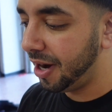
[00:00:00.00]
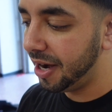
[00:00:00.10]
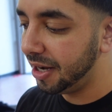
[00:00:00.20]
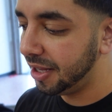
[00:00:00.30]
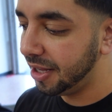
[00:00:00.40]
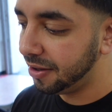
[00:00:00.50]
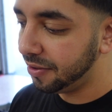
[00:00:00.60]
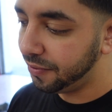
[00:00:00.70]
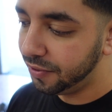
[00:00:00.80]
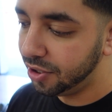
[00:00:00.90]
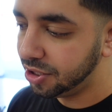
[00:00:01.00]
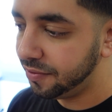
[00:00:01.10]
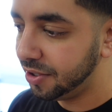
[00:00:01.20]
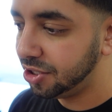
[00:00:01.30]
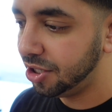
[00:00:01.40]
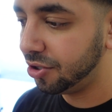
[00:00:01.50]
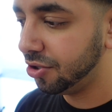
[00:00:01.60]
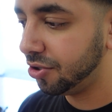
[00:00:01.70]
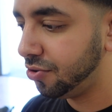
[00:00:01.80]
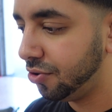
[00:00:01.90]
I didn't get the footage of it. Jared
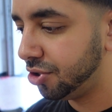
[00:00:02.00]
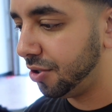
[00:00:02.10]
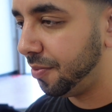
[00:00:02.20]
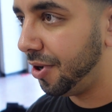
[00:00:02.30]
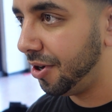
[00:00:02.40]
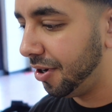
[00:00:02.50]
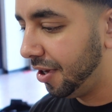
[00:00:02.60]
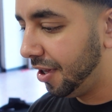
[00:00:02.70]
took this whole shit apart.